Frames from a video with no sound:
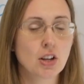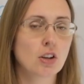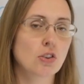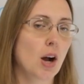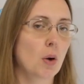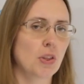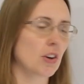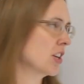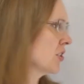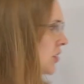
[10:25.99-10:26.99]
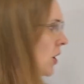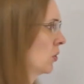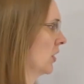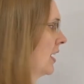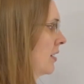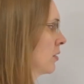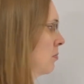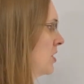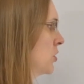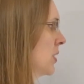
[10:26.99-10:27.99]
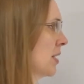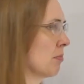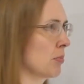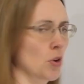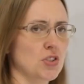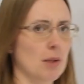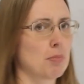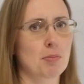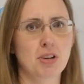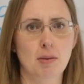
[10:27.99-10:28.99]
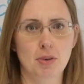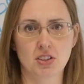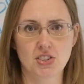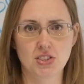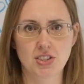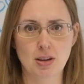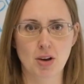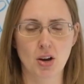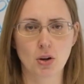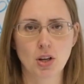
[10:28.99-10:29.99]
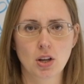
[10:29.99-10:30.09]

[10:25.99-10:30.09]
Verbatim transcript: no, there is no link between proton pump inhibitors and SIBO.